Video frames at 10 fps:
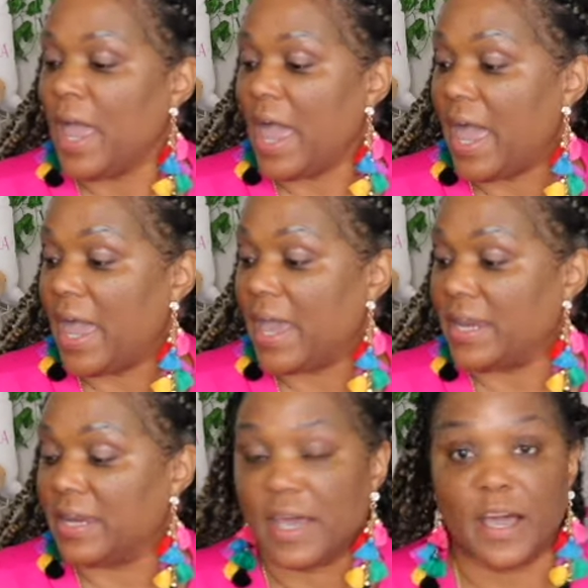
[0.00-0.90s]

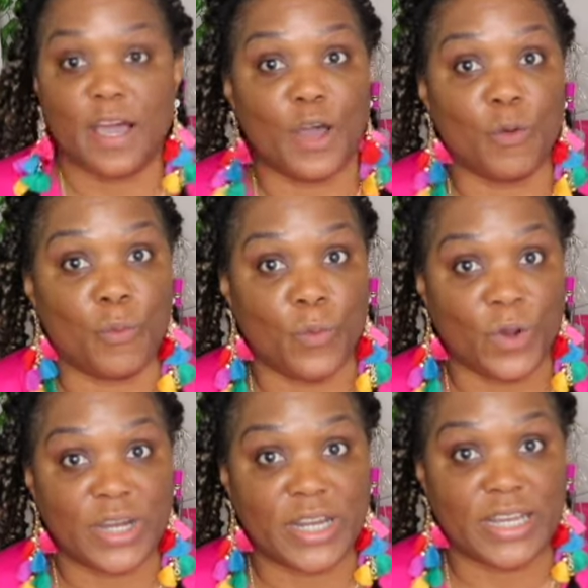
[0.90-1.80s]
And
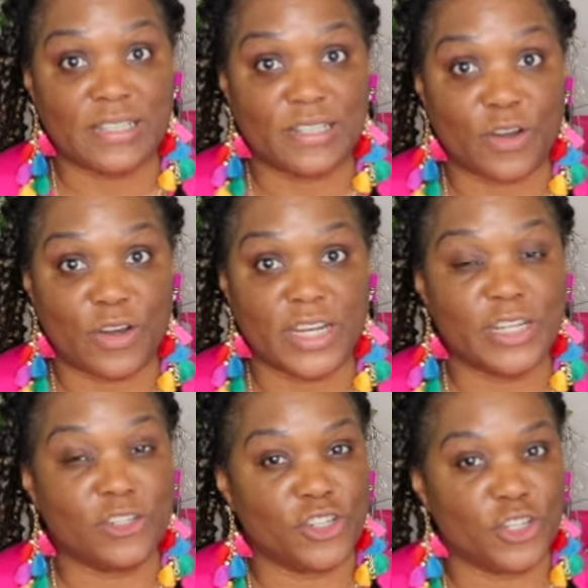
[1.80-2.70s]
we're going to get started
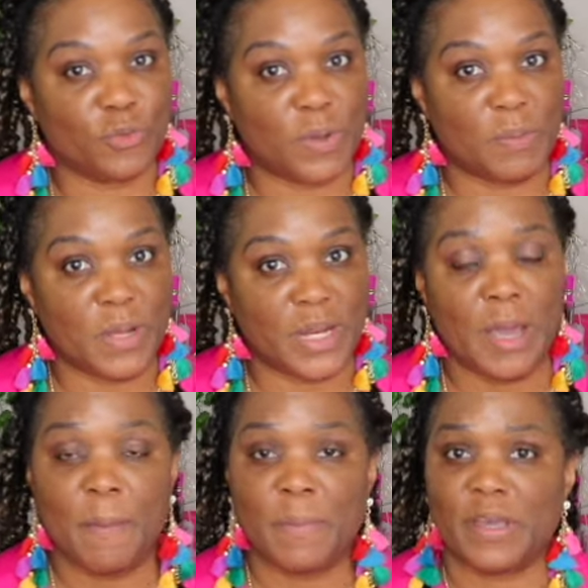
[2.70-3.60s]
in just one minute
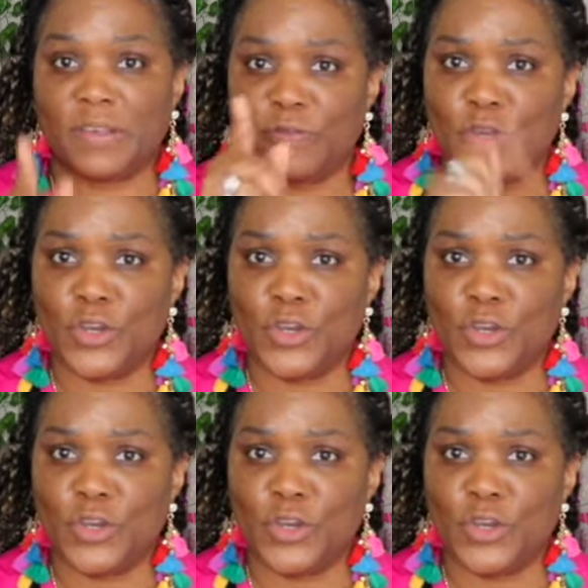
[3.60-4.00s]
because if you're